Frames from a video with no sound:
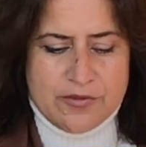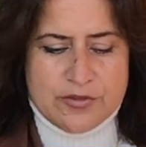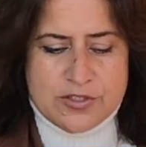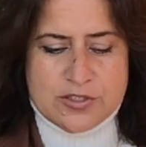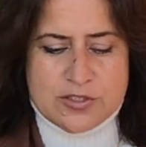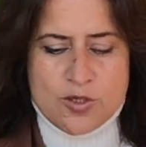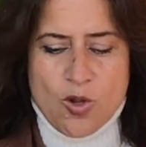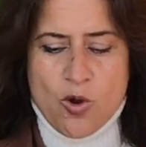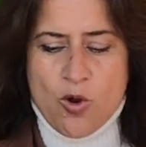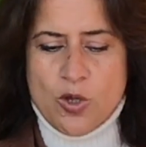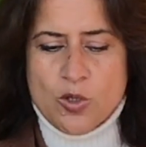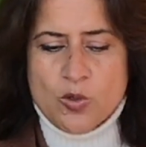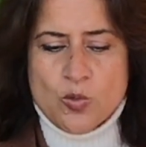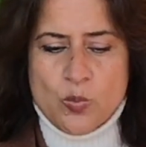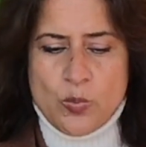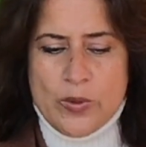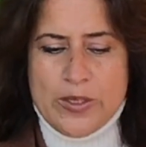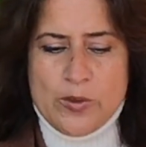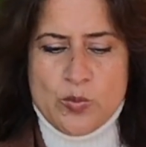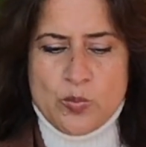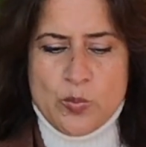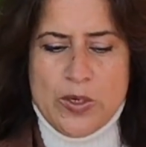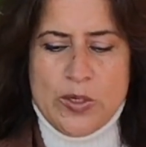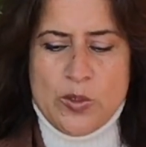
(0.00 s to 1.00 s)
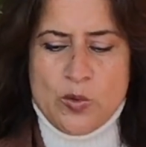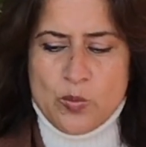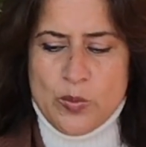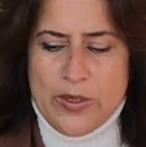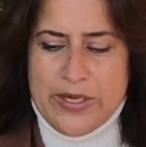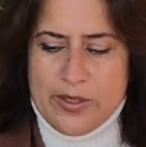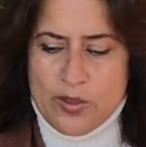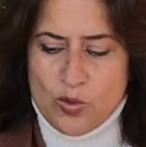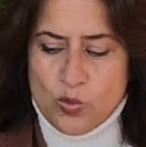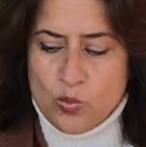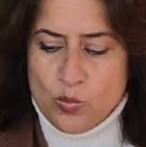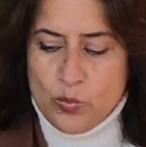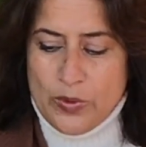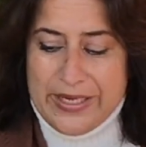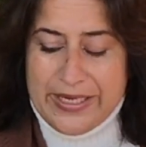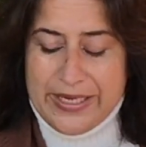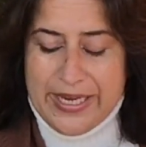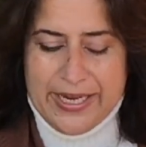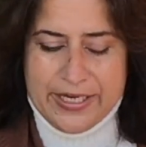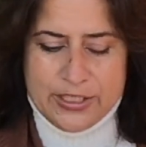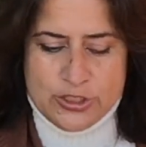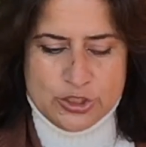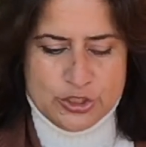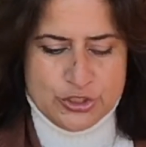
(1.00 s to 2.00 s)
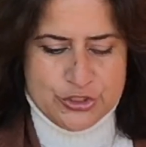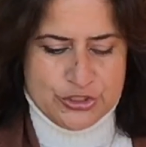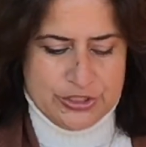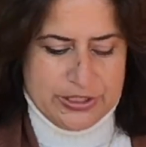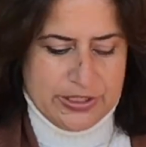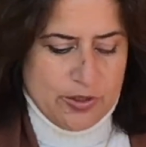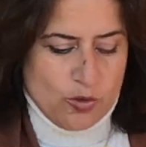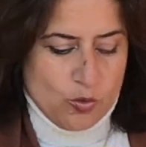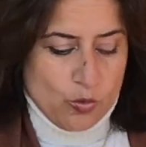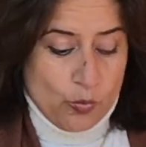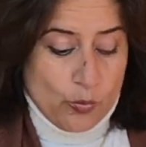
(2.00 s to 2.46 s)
This is all will energy,